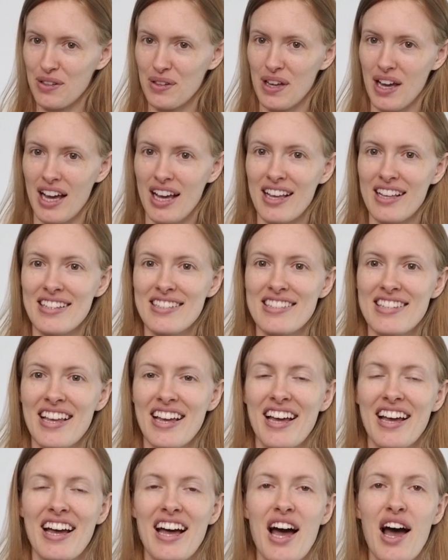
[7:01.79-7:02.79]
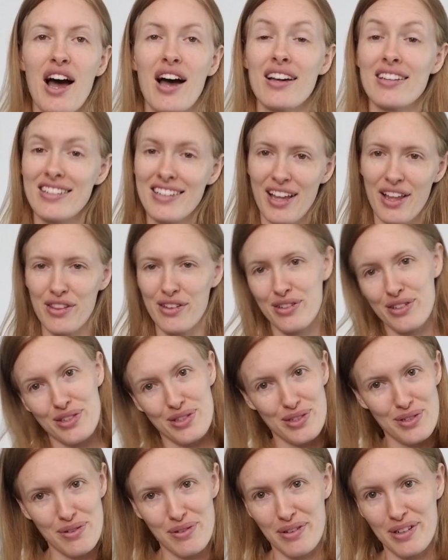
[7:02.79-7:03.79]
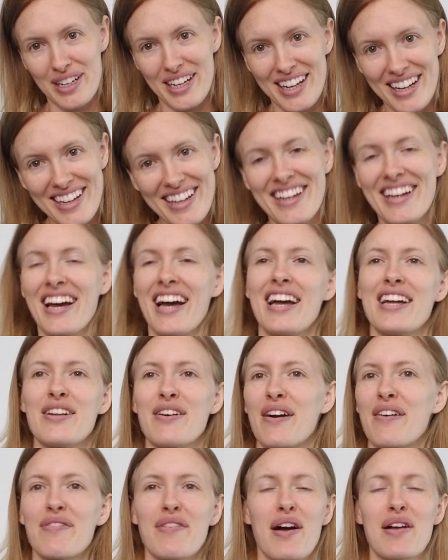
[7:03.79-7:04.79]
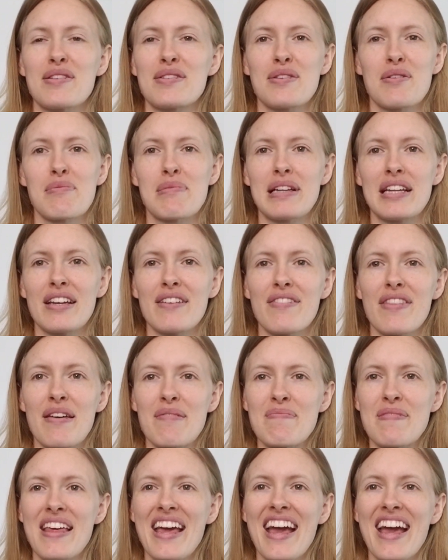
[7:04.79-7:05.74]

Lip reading: guys another story. I know I've got so many of them.